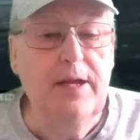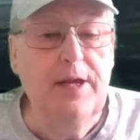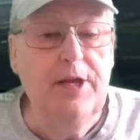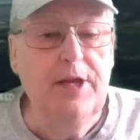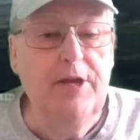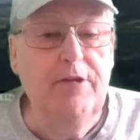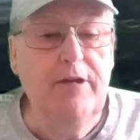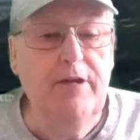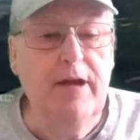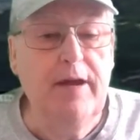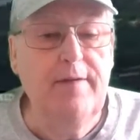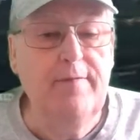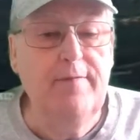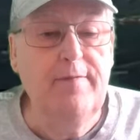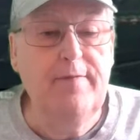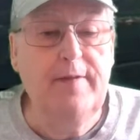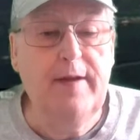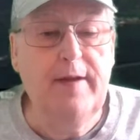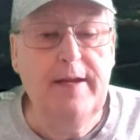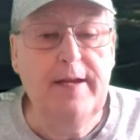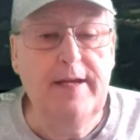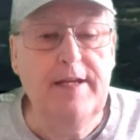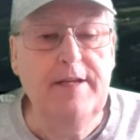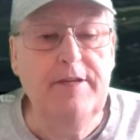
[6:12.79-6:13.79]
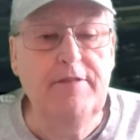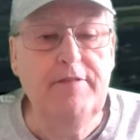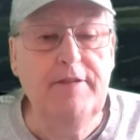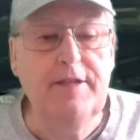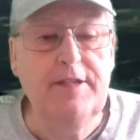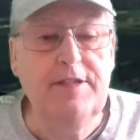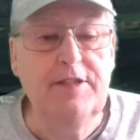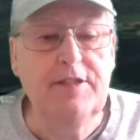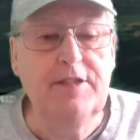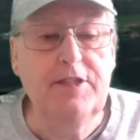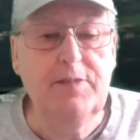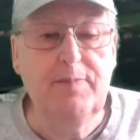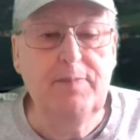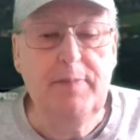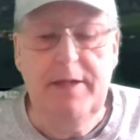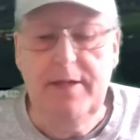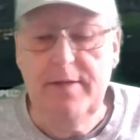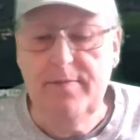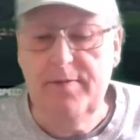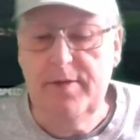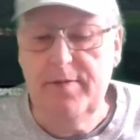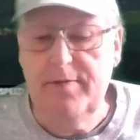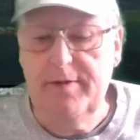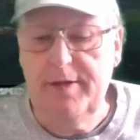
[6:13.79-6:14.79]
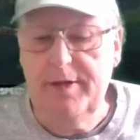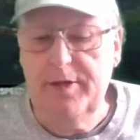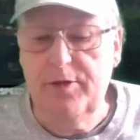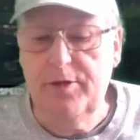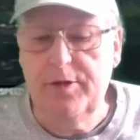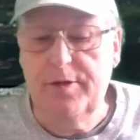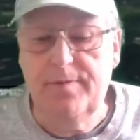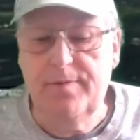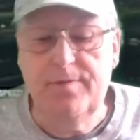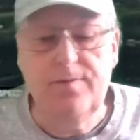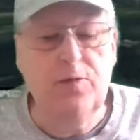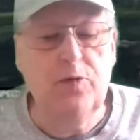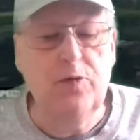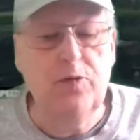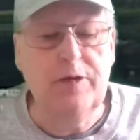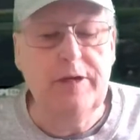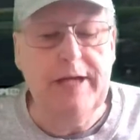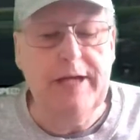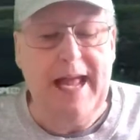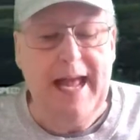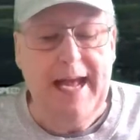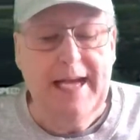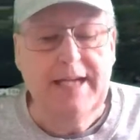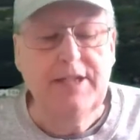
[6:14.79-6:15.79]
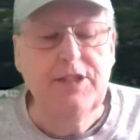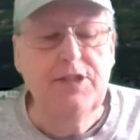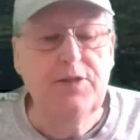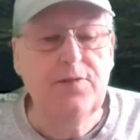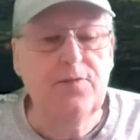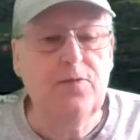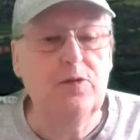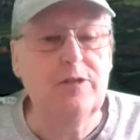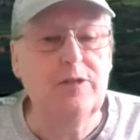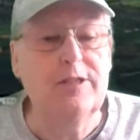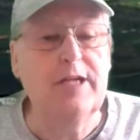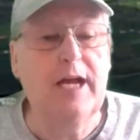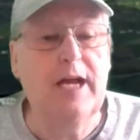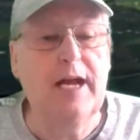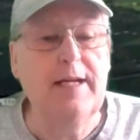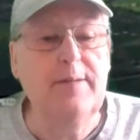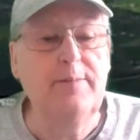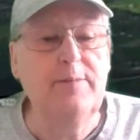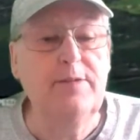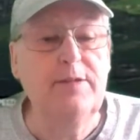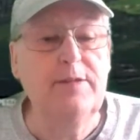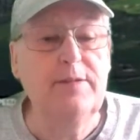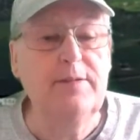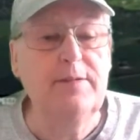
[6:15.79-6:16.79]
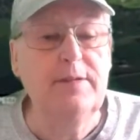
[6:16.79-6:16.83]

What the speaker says: Here I've increased the speed of the video to 4x times.